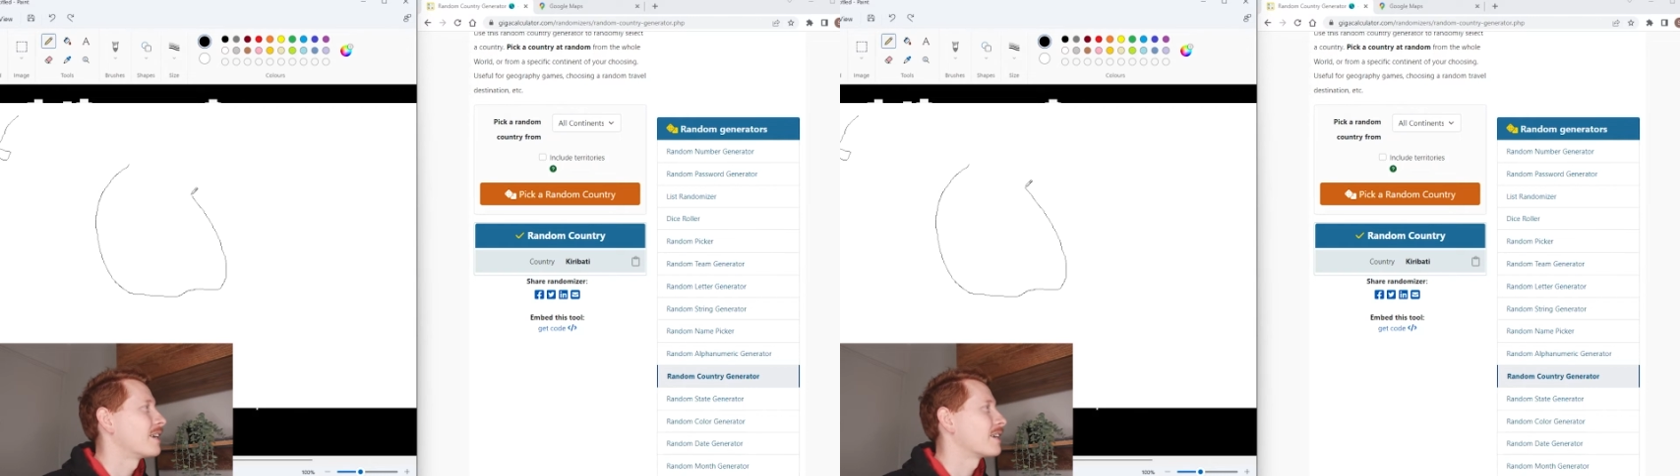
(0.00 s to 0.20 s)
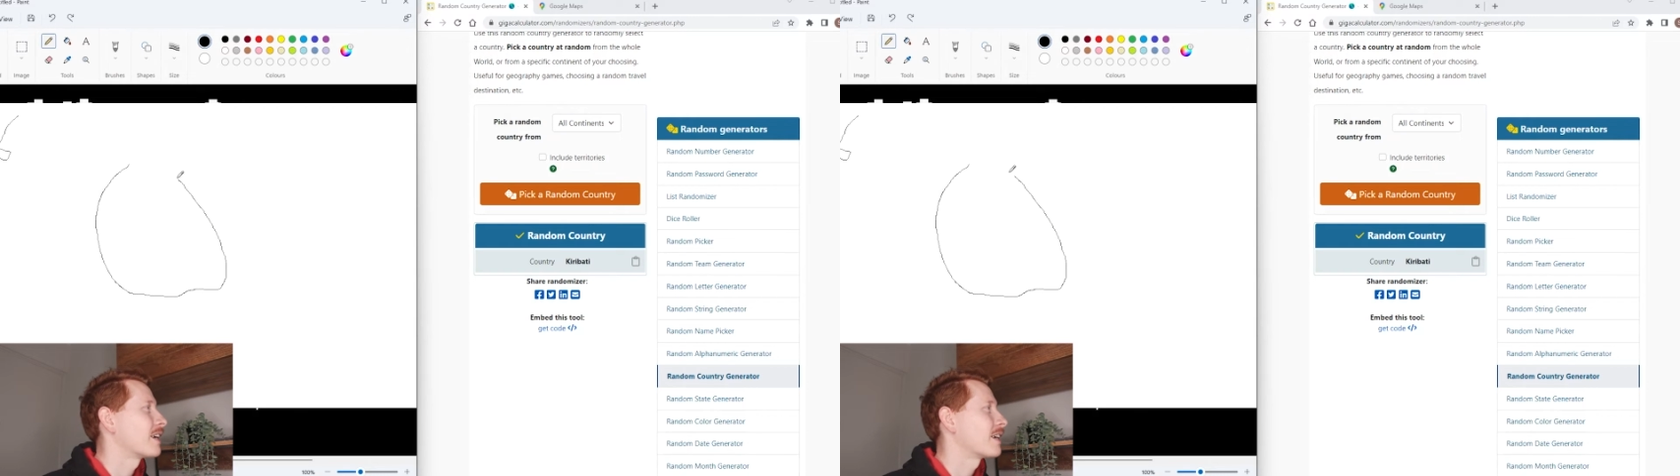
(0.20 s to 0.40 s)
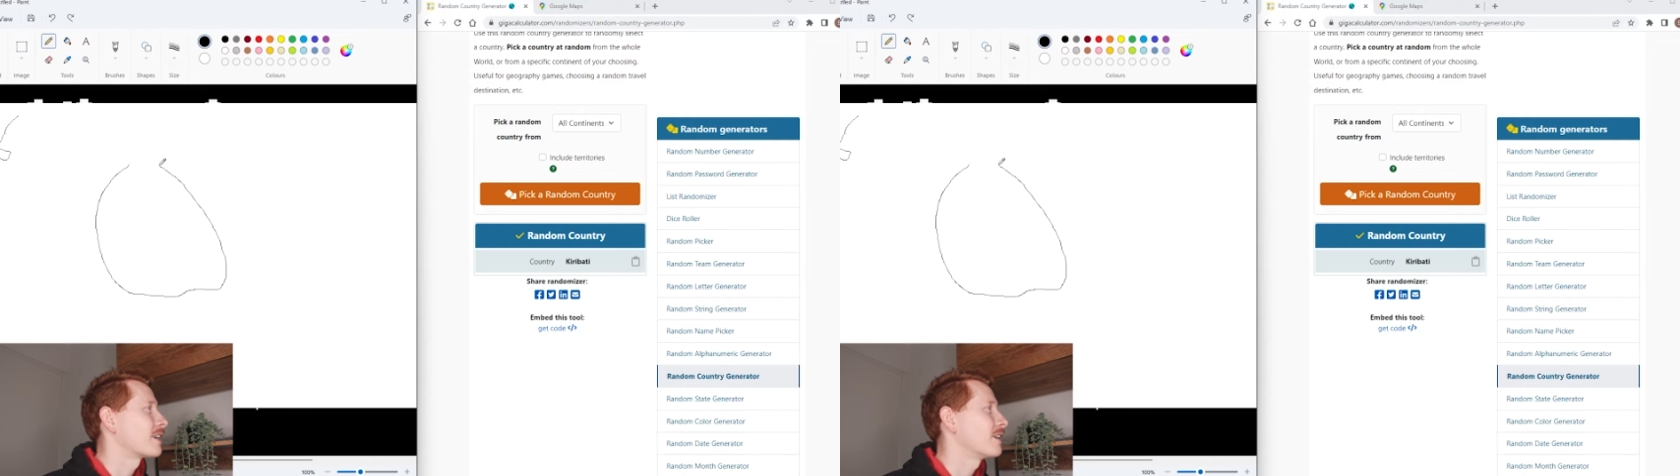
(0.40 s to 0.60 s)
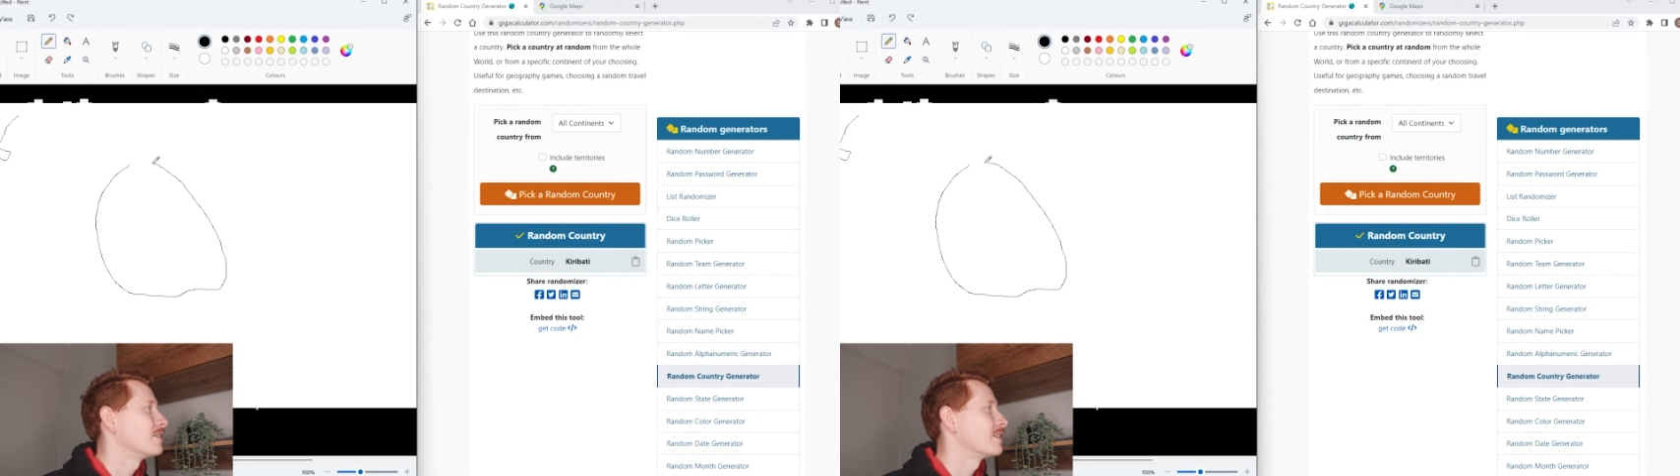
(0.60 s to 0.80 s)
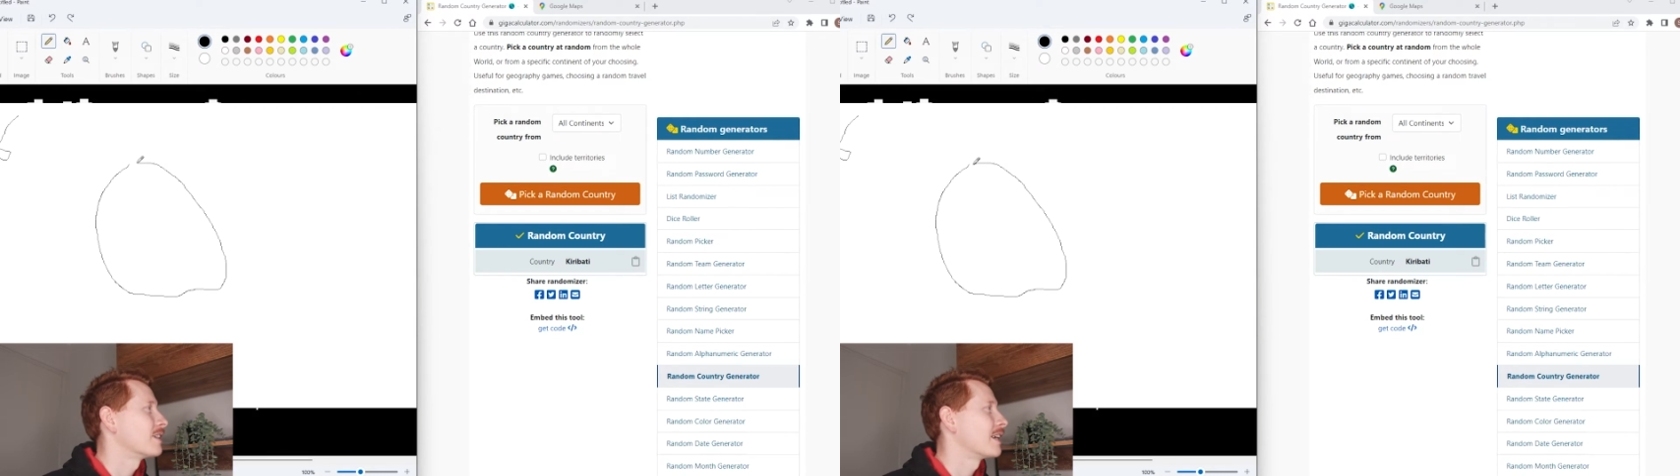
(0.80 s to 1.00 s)
it kind of
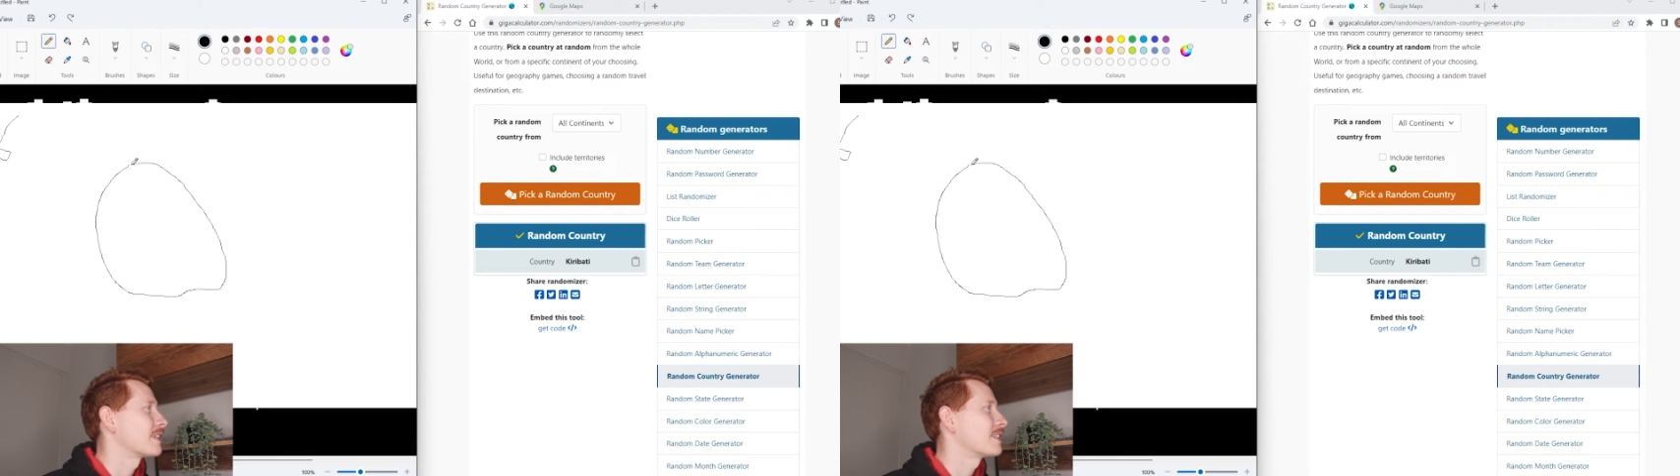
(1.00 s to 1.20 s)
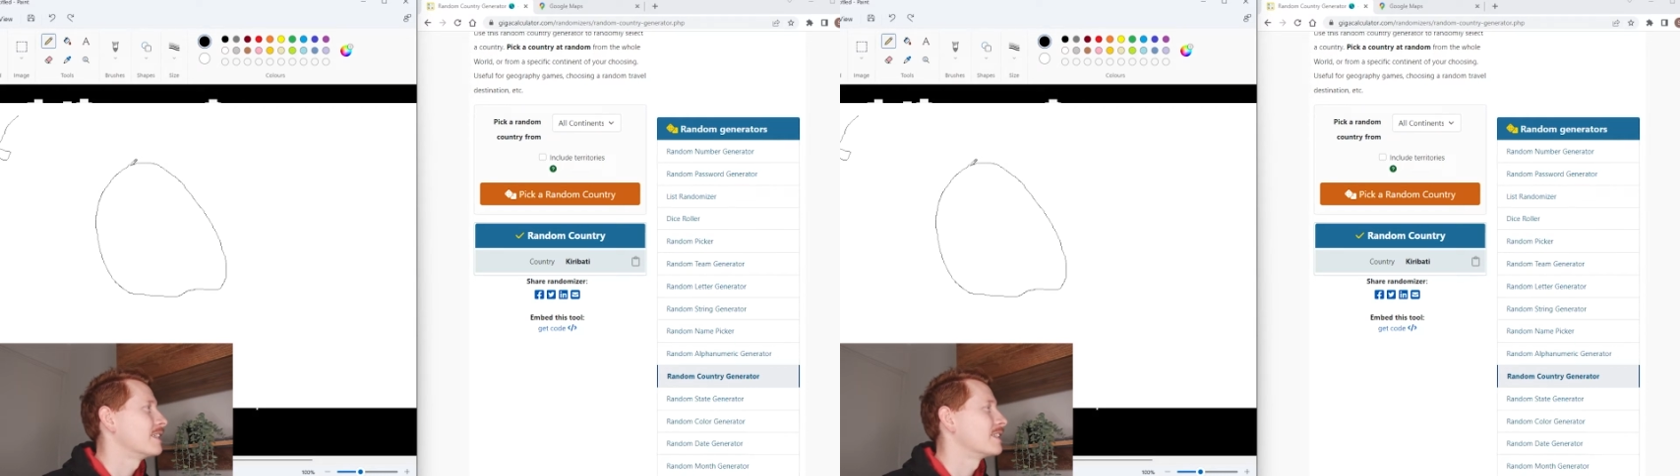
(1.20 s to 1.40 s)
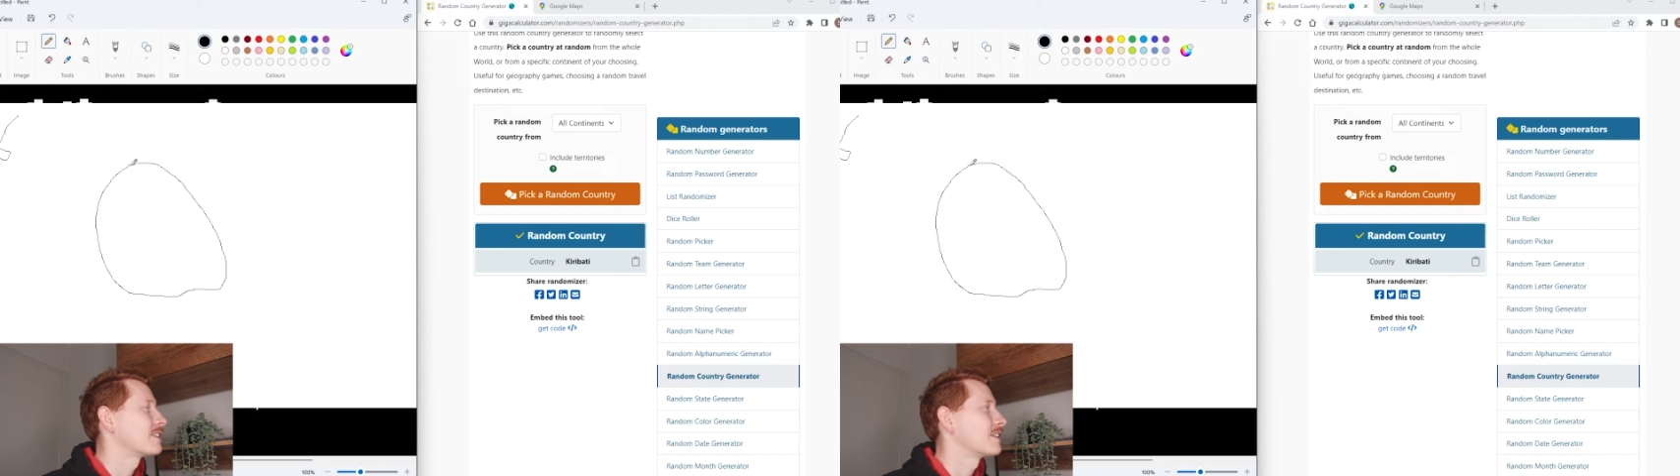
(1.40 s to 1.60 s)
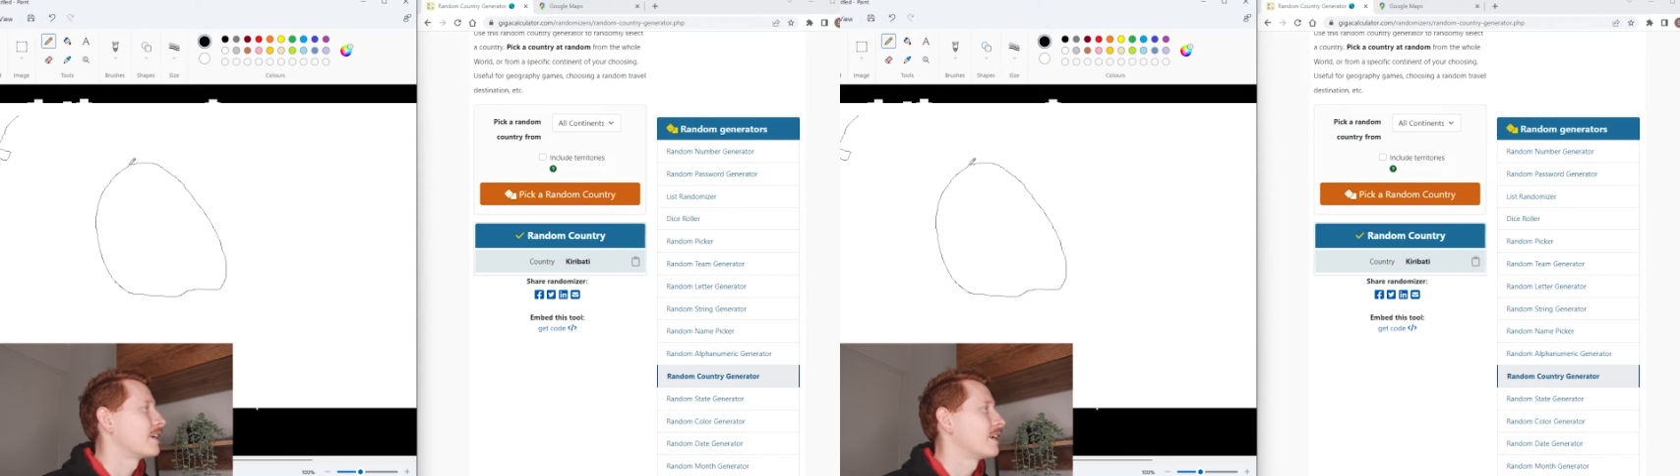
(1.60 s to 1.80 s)
goes in like this,